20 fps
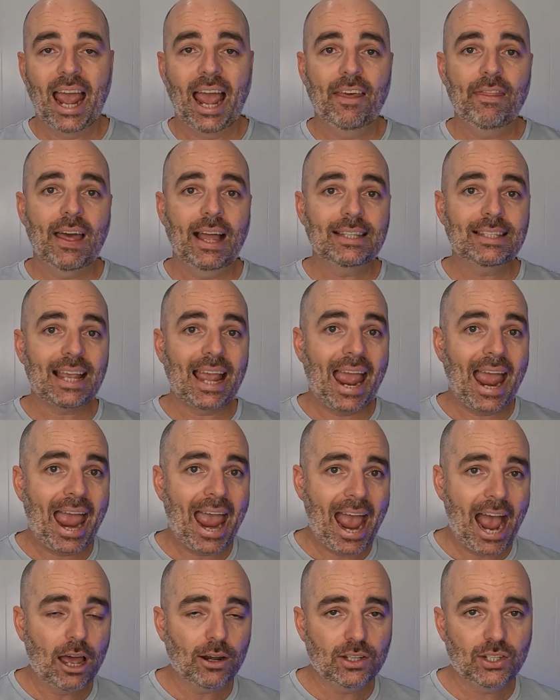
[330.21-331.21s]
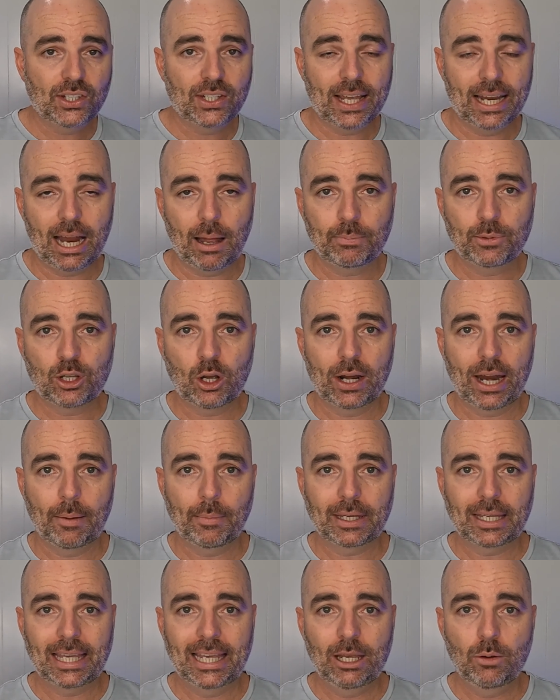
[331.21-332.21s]
and that's how to set up
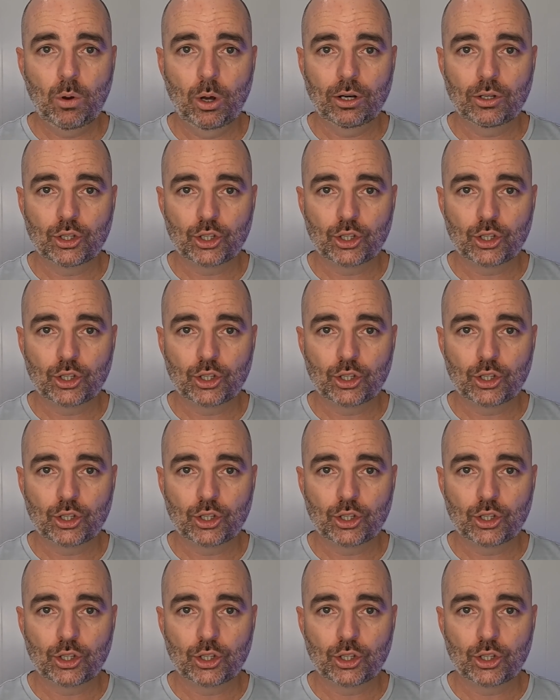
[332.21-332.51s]
dynamic keyword